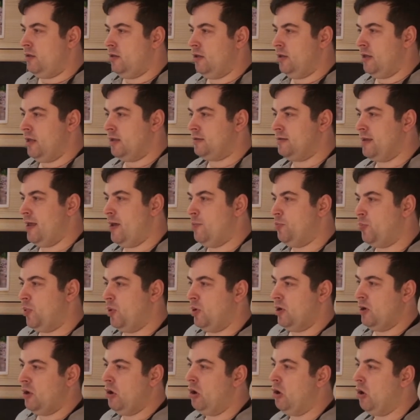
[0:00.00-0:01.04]

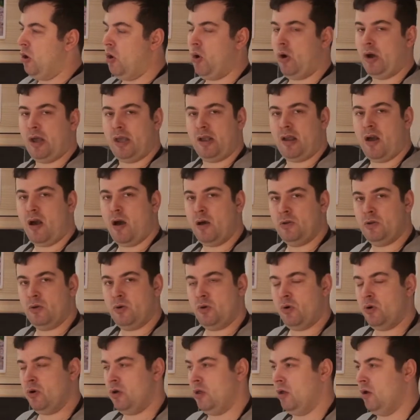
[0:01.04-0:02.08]
example,
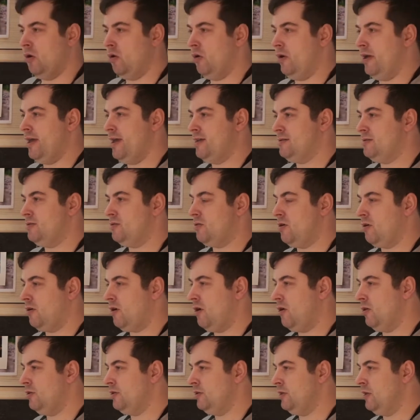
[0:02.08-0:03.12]
oregano or
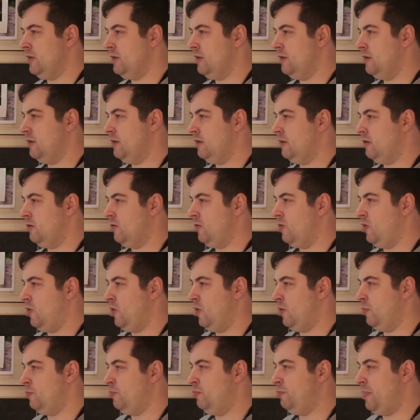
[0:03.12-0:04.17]
estragon
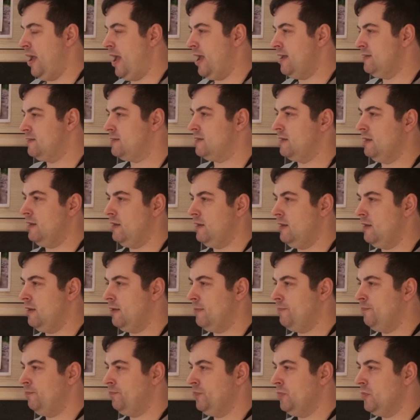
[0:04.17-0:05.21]
or basil
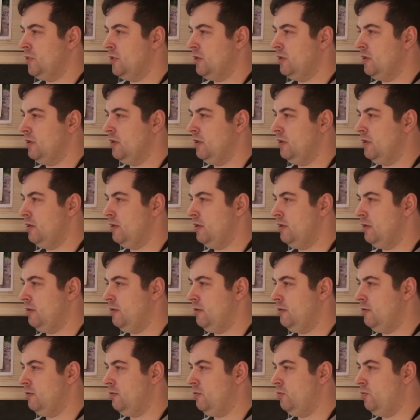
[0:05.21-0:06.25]

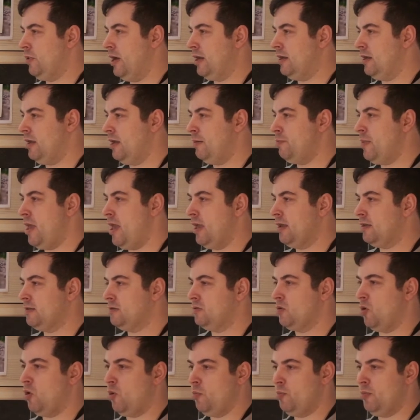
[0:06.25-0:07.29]
when I make
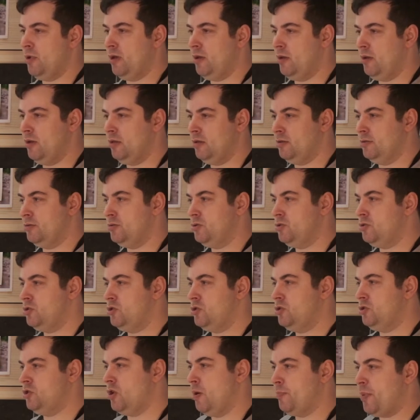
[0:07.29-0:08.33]
some
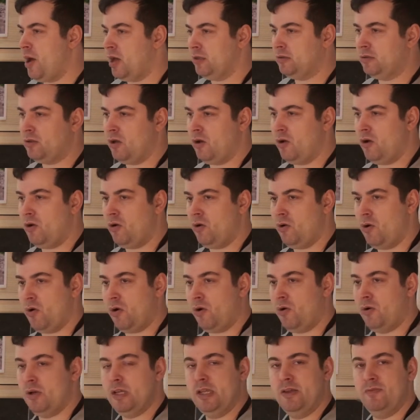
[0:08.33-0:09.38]
ciabatta
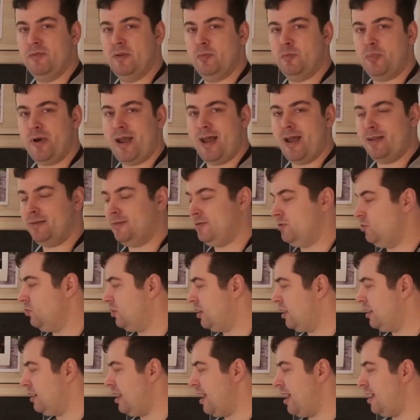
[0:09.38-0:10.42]
or olive bread. You
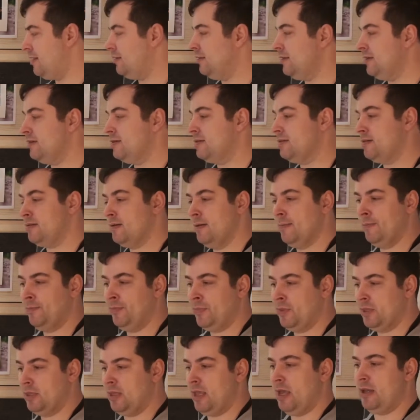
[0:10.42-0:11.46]
can add this.
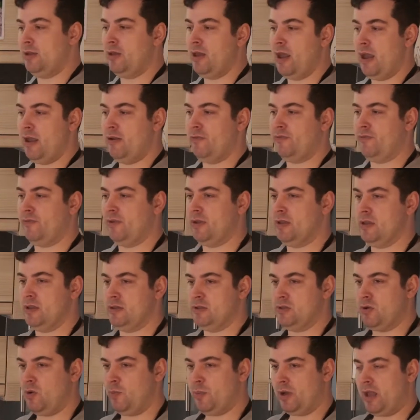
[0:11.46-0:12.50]
Then you have
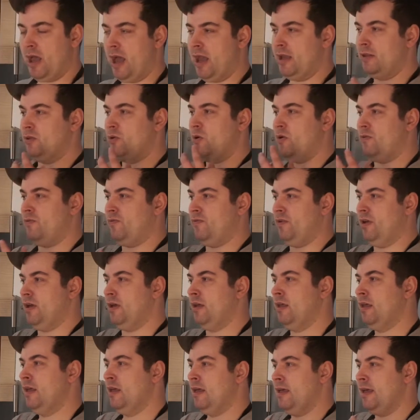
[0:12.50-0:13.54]
some kind of
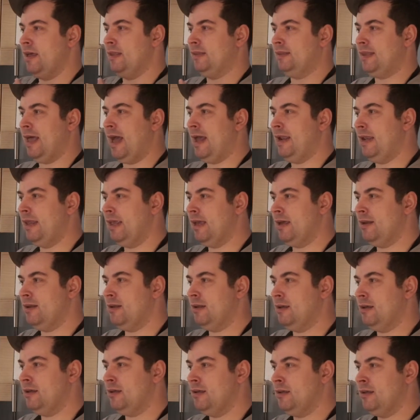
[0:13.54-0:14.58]

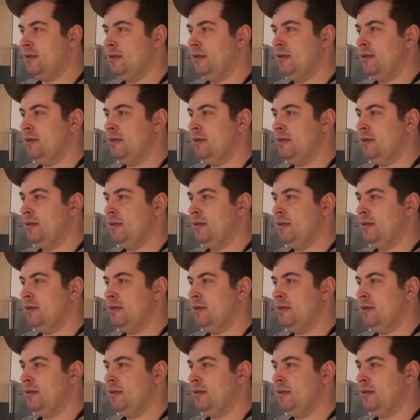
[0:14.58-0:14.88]
Italian